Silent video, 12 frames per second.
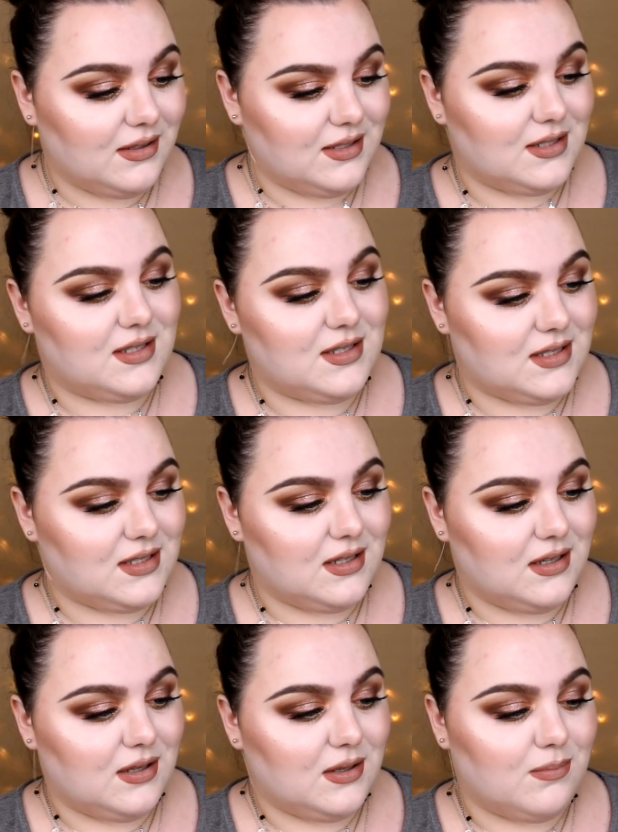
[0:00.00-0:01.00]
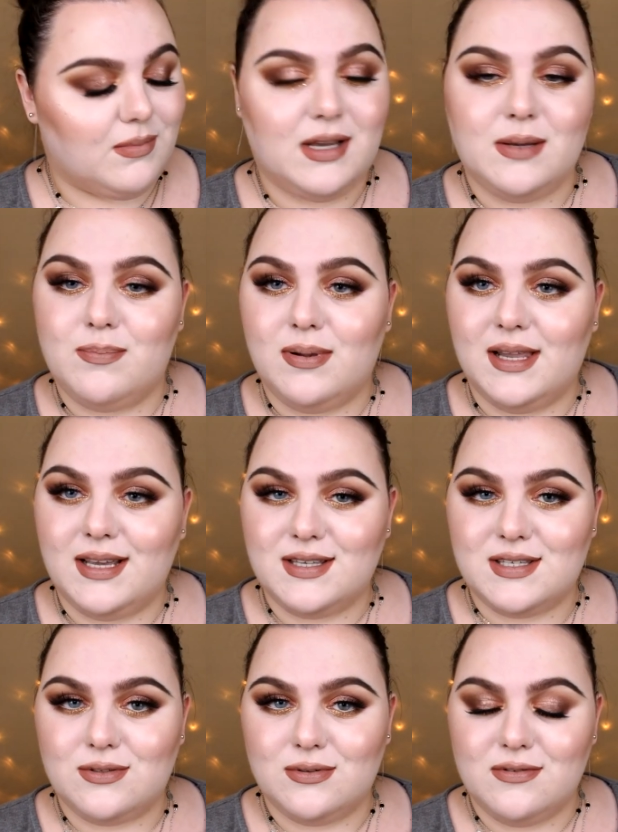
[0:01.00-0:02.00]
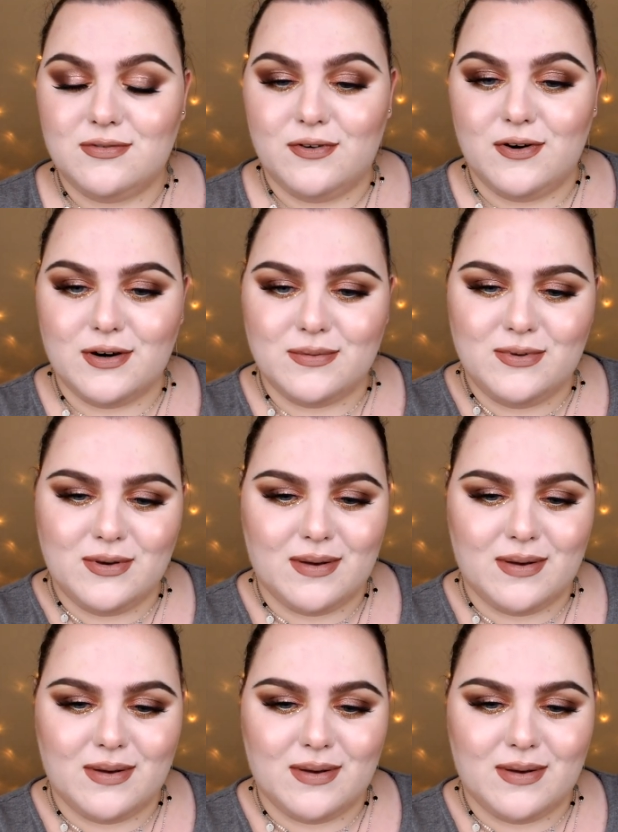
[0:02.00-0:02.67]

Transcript: This is my place to inform